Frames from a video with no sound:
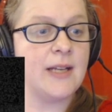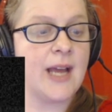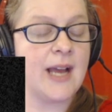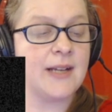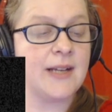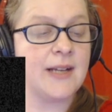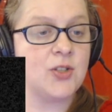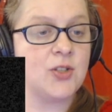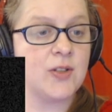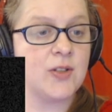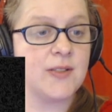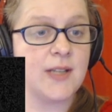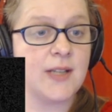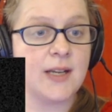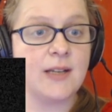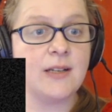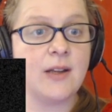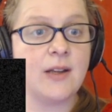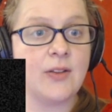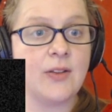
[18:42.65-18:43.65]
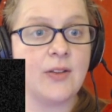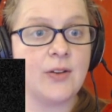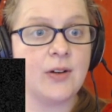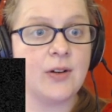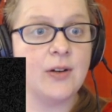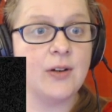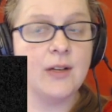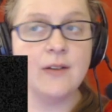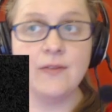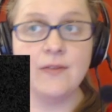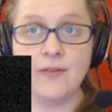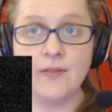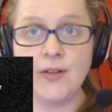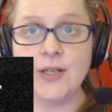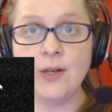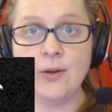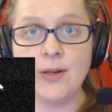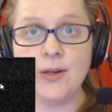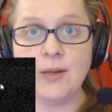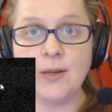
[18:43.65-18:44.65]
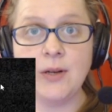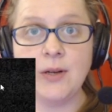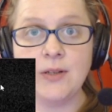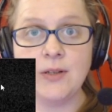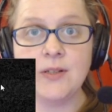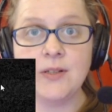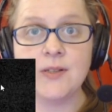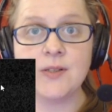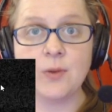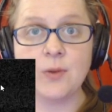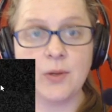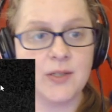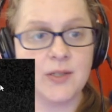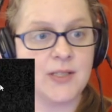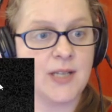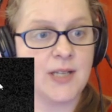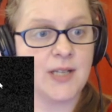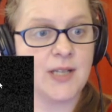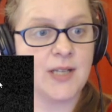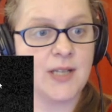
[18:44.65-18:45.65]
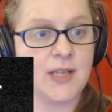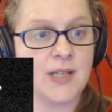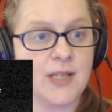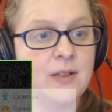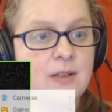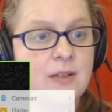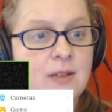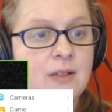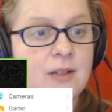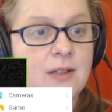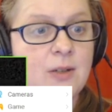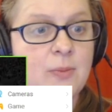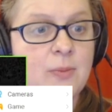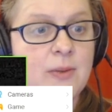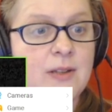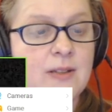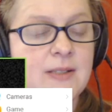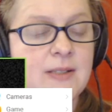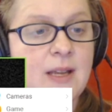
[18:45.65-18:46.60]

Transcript: and it acts just like another video input source now.